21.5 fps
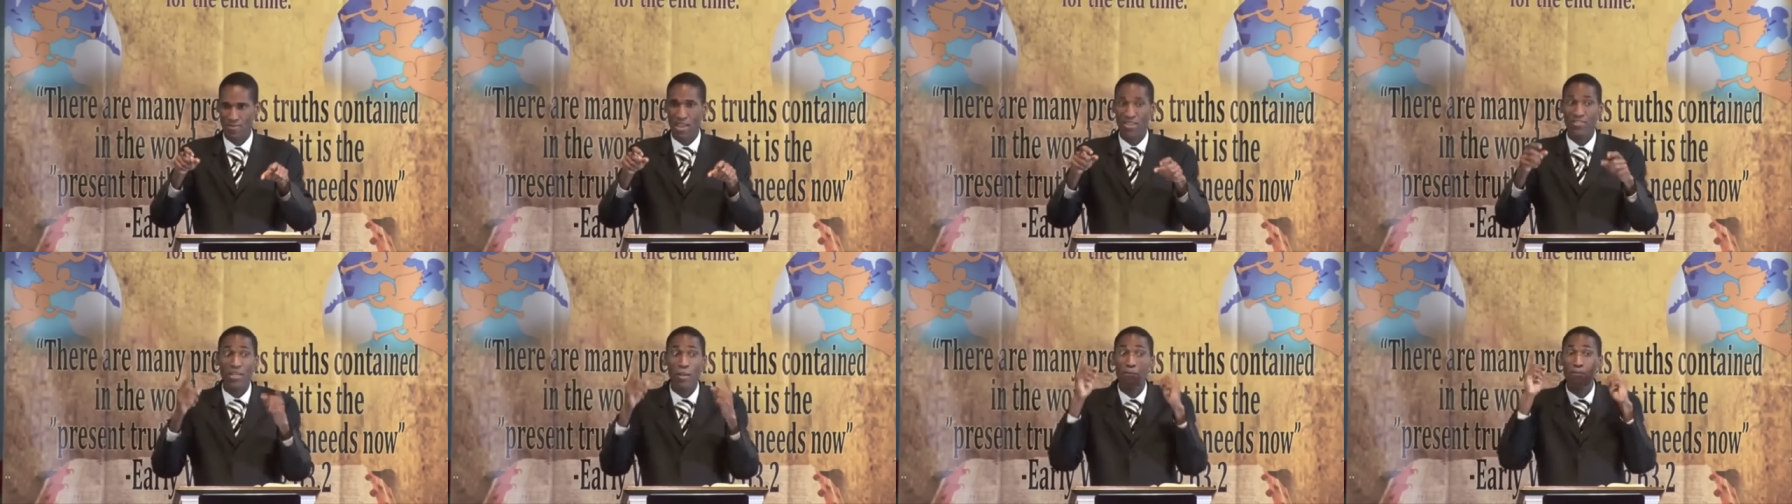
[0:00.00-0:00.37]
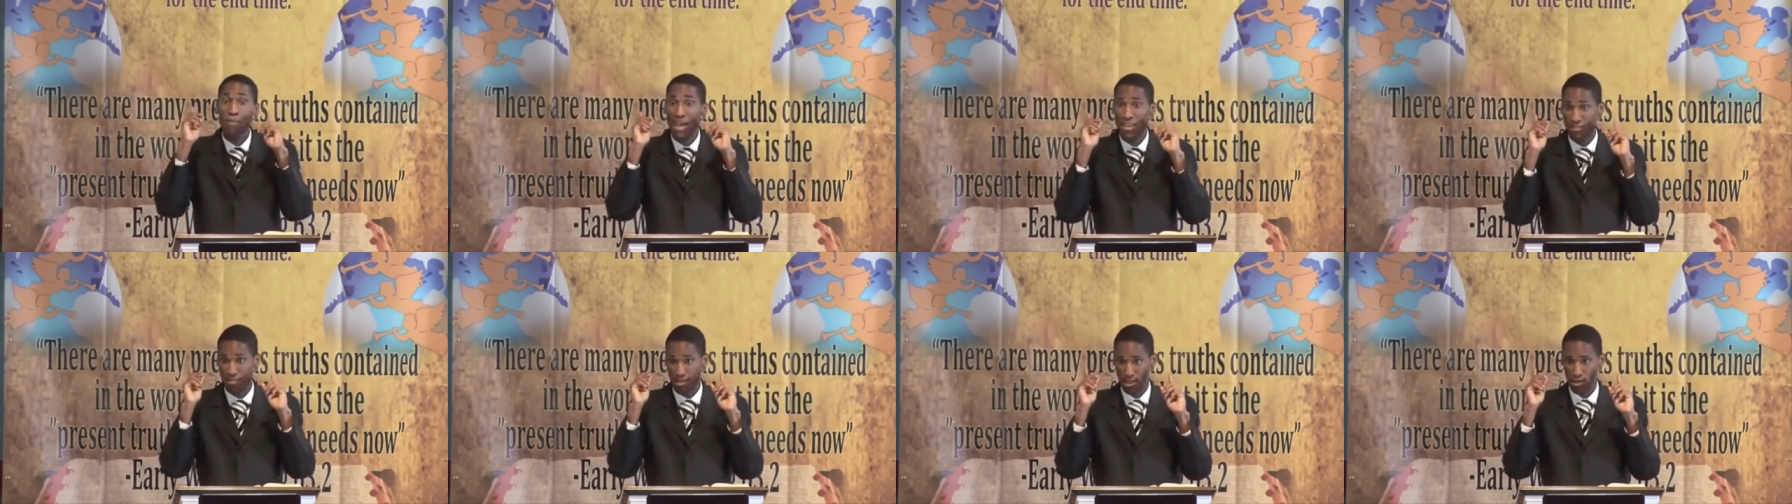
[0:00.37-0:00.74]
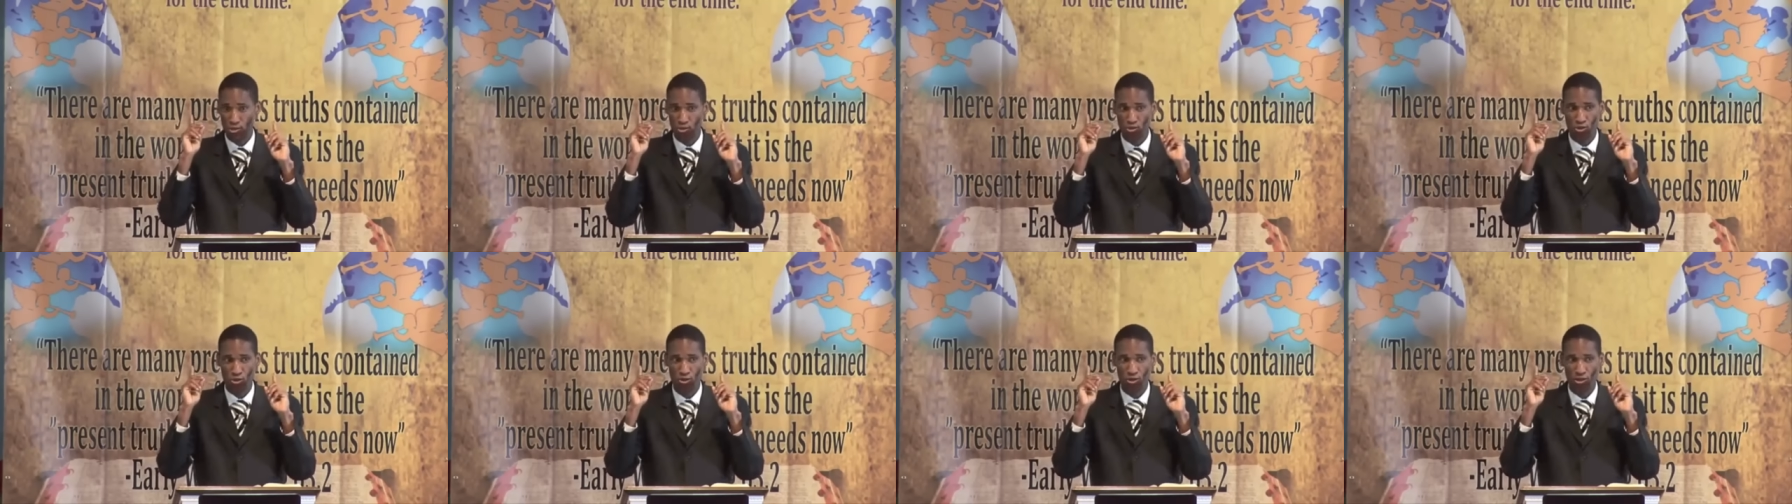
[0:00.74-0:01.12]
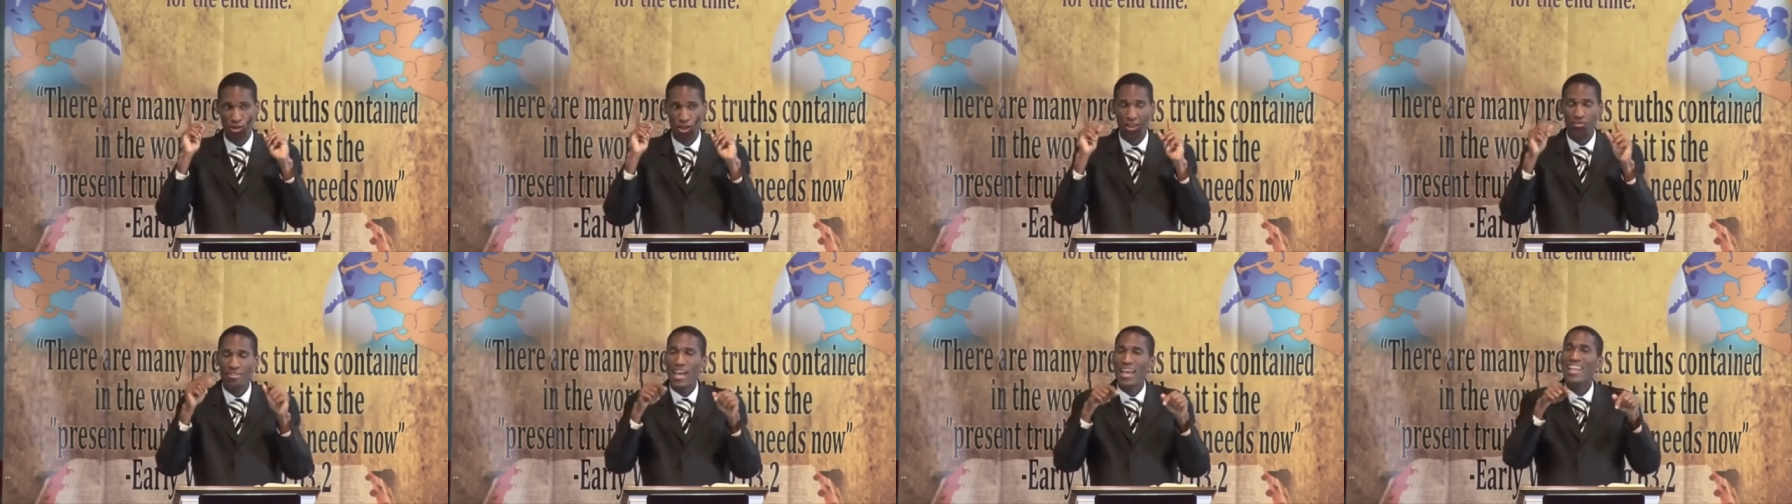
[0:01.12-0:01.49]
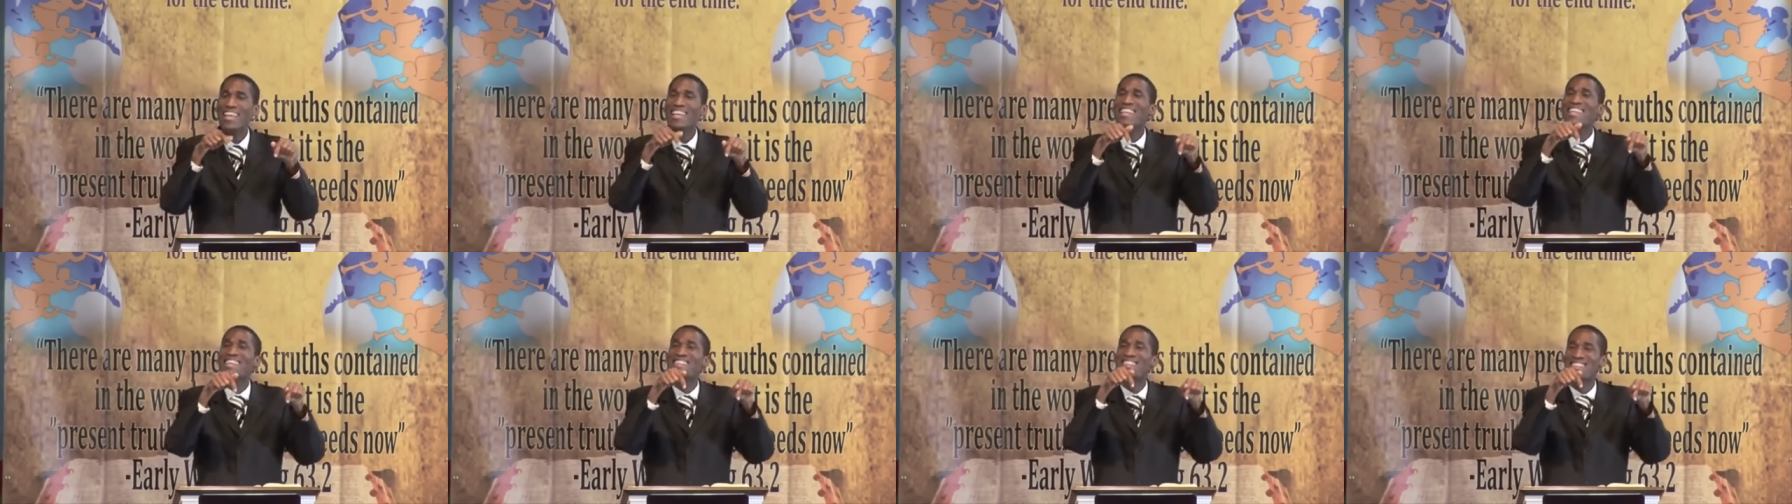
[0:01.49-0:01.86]
the message that
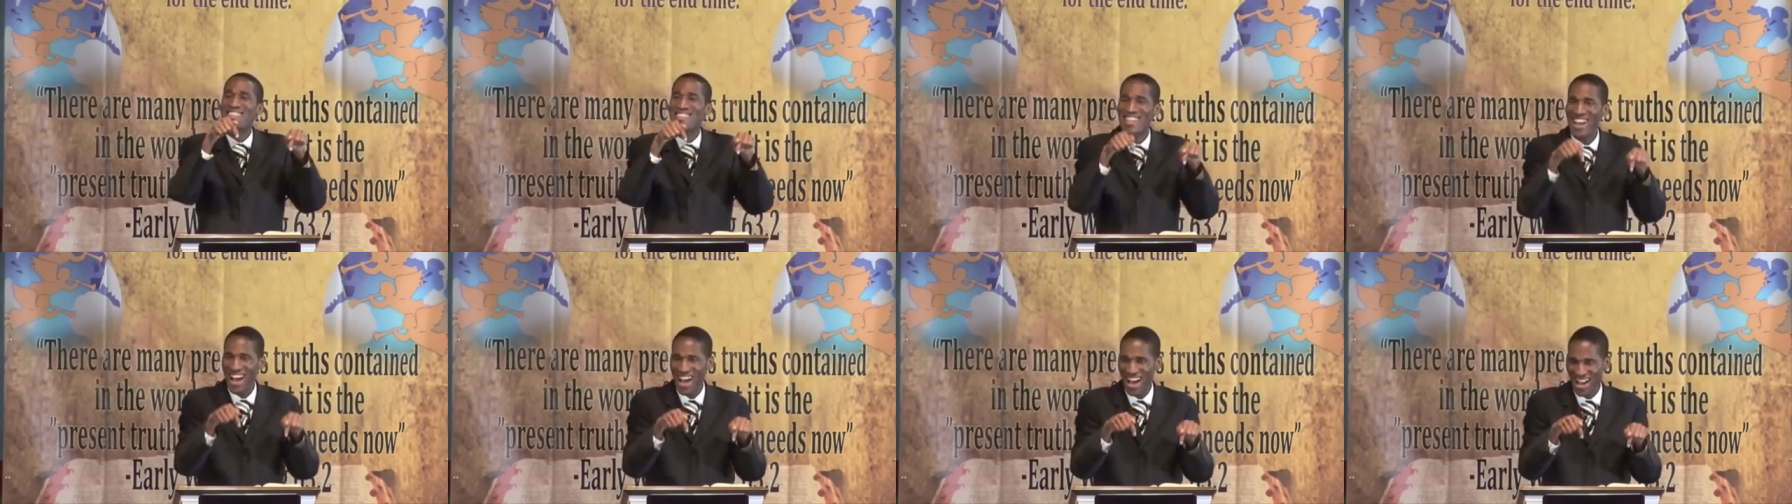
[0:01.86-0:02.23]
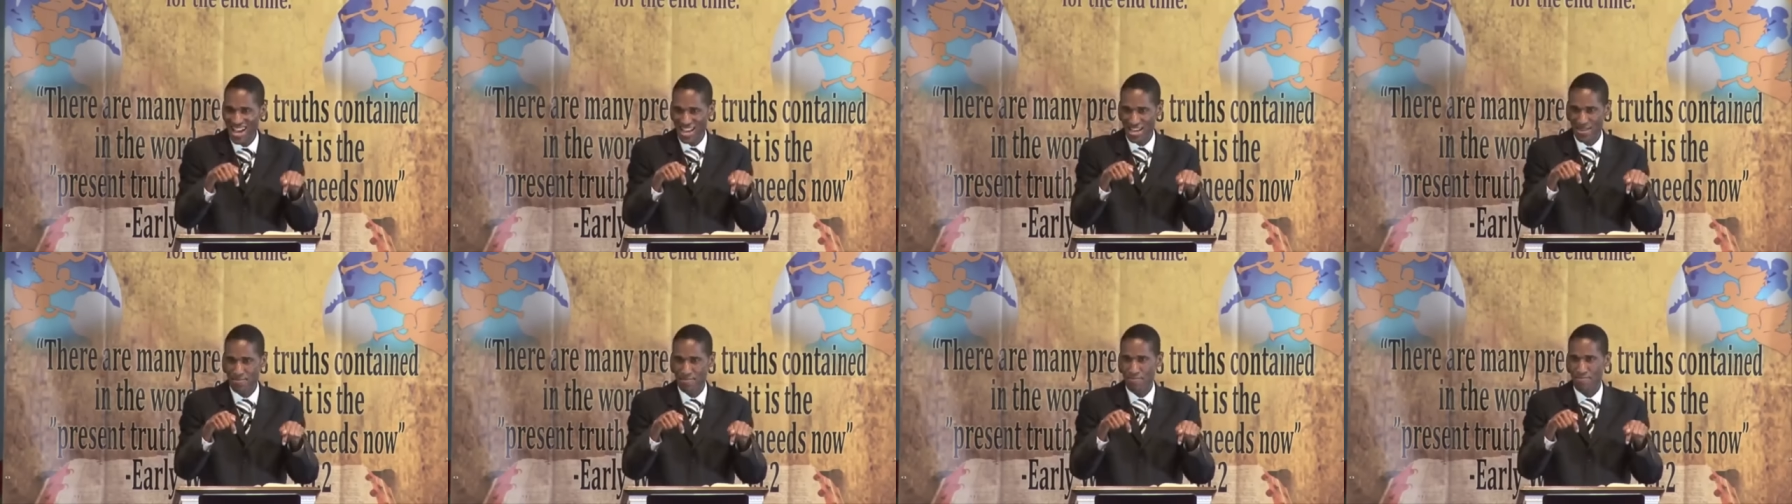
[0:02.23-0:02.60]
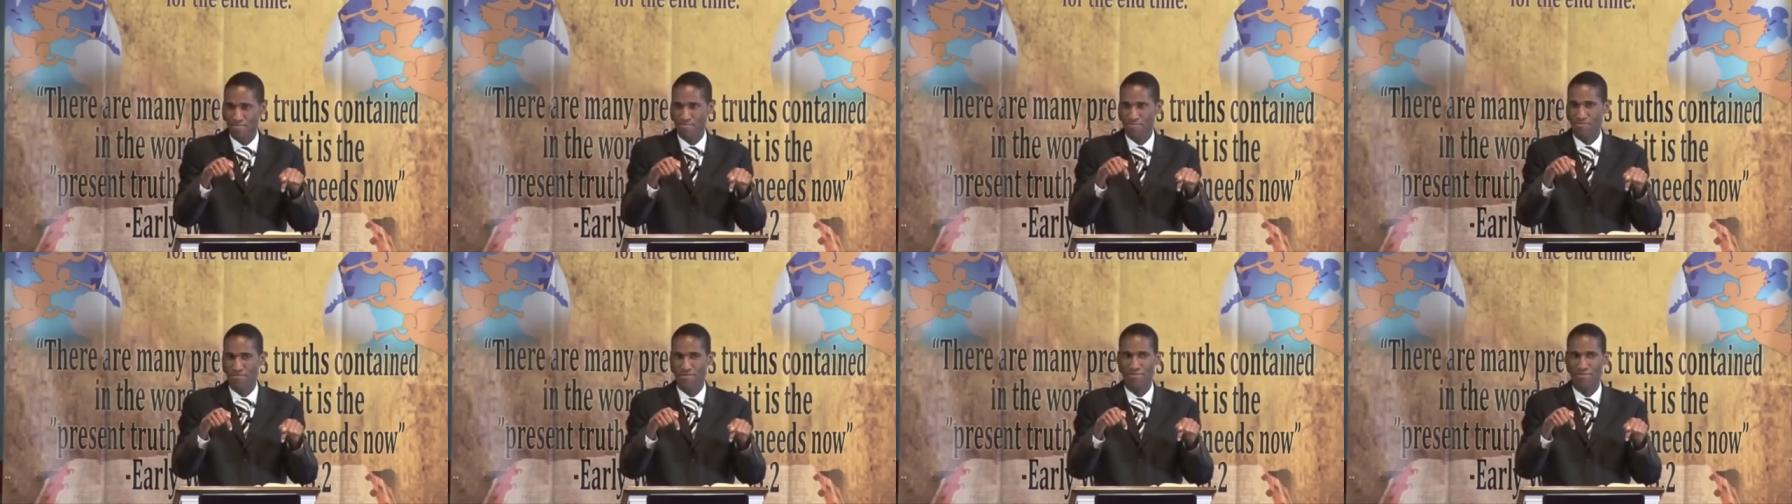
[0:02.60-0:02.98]
it is time